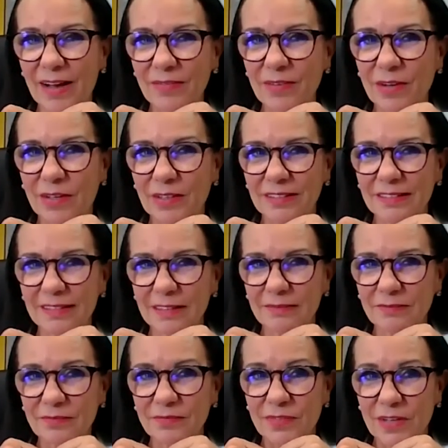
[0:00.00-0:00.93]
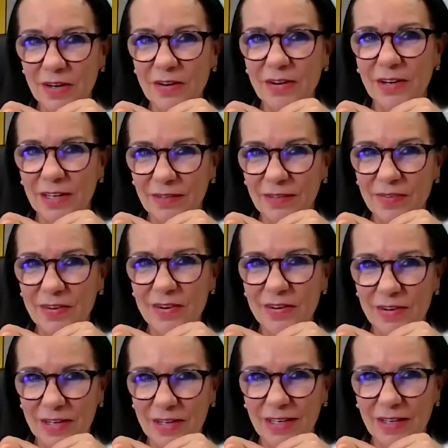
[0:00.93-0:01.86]
I've got very,
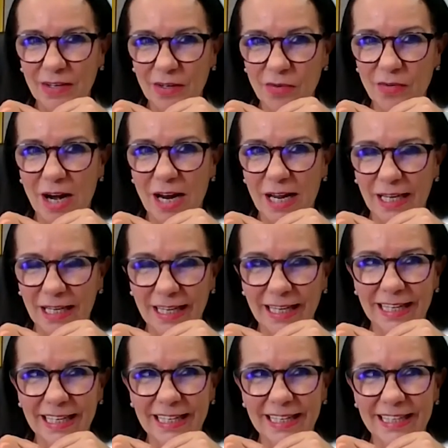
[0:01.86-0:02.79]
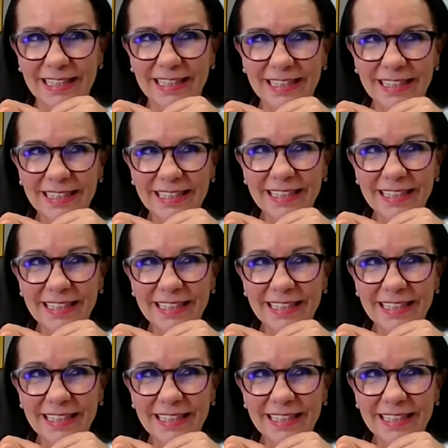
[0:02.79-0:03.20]
very grey hair.